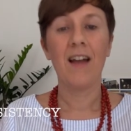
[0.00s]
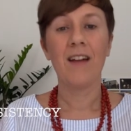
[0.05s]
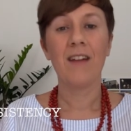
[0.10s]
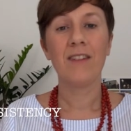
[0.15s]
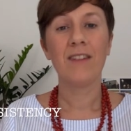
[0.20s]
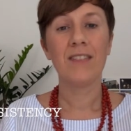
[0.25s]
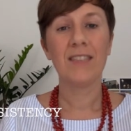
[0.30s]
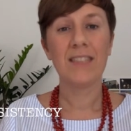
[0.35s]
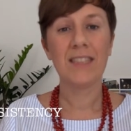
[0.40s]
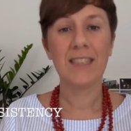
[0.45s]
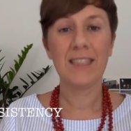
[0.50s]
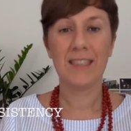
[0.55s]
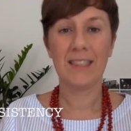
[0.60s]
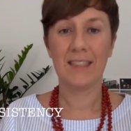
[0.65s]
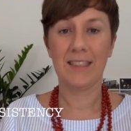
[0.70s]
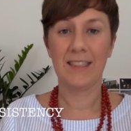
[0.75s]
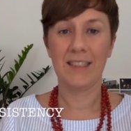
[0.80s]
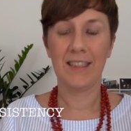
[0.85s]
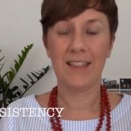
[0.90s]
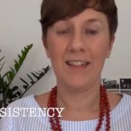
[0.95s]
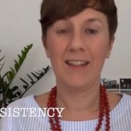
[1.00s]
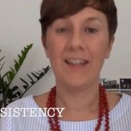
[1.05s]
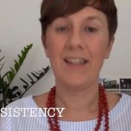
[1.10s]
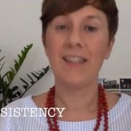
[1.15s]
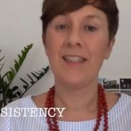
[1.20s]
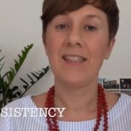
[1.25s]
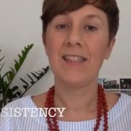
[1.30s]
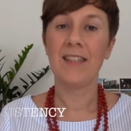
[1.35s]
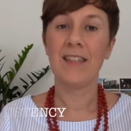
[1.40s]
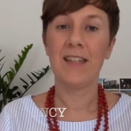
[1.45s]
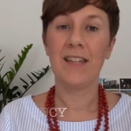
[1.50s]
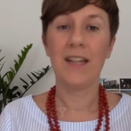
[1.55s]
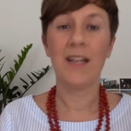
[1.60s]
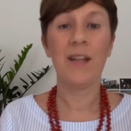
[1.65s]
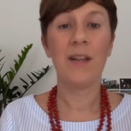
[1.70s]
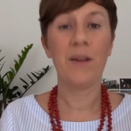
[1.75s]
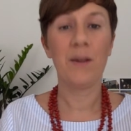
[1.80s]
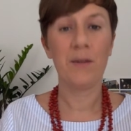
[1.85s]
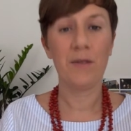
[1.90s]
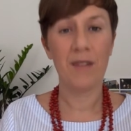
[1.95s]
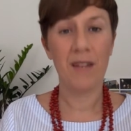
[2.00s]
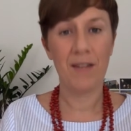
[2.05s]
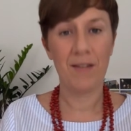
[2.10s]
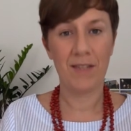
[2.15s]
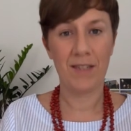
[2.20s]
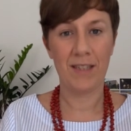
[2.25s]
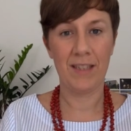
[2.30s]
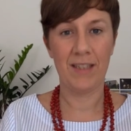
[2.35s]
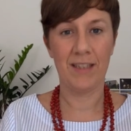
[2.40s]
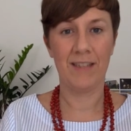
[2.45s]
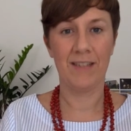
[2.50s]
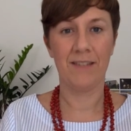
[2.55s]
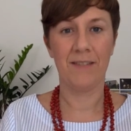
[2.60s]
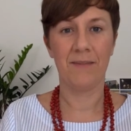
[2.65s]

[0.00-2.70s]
Consistency is the key to everything.